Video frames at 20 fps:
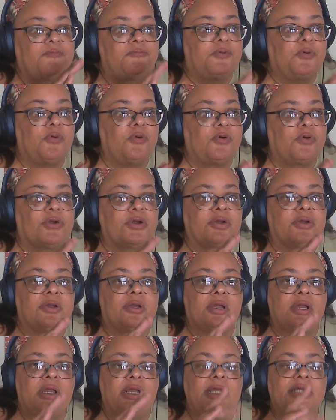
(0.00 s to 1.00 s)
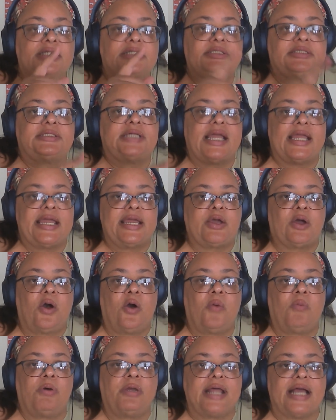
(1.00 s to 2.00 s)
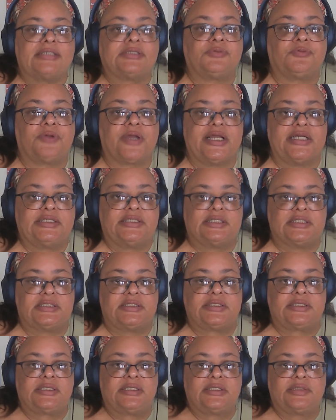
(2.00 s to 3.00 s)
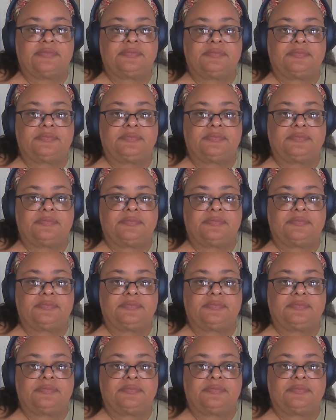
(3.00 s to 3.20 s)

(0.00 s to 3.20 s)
for saying, oh, well, that's racist.